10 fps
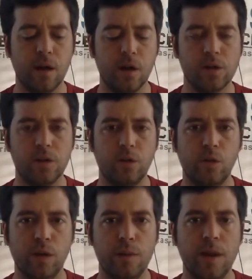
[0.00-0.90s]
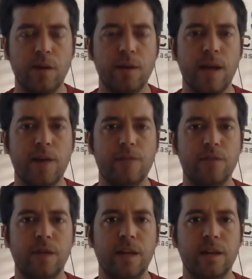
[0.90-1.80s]
Arsenal rebounded
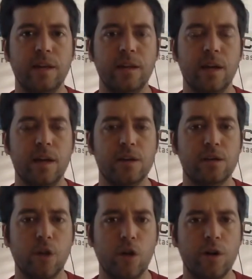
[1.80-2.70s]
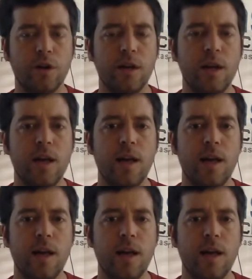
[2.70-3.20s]
after getting slaughtered